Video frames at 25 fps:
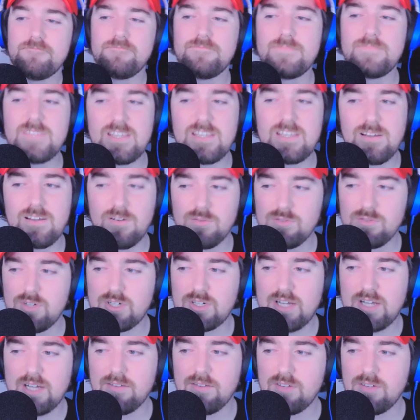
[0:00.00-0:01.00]

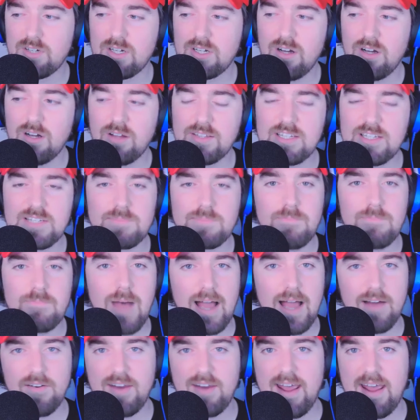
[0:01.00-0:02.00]
Look at all these 1.5
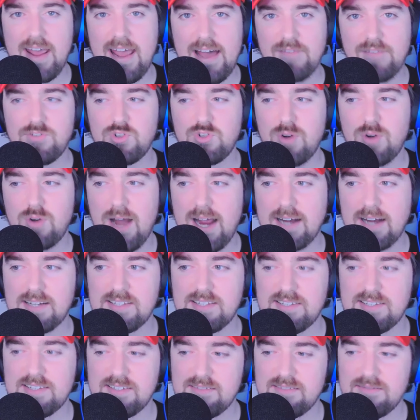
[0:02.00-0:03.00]
mile
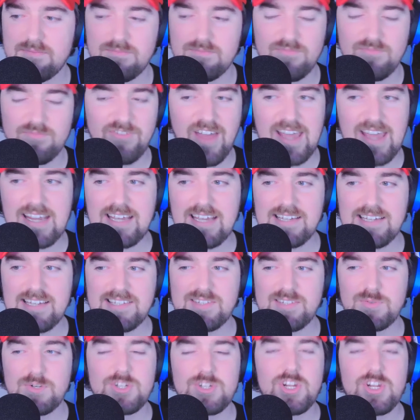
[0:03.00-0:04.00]
tracks.
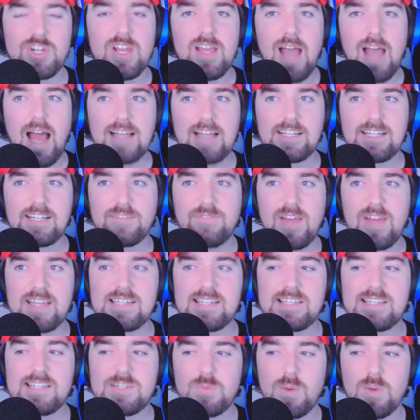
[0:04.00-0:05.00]
Vegas, which I think
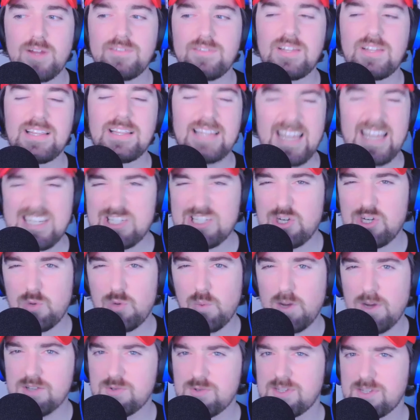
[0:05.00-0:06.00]
Vegas is one of the lesser
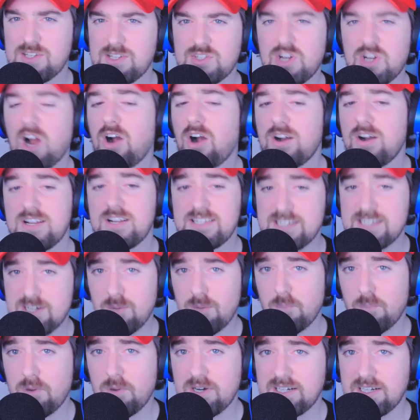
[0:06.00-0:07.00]
ones with this car, and it's
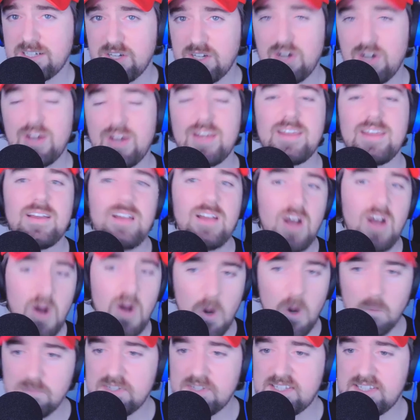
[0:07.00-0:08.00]
still pretty good.
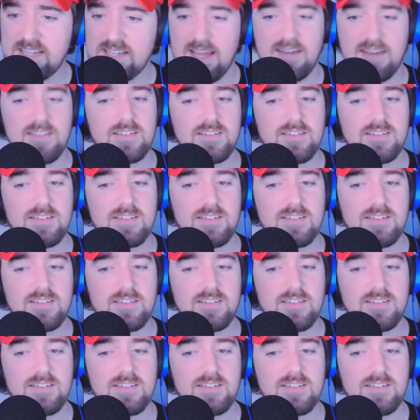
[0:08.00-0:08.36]
Homestead.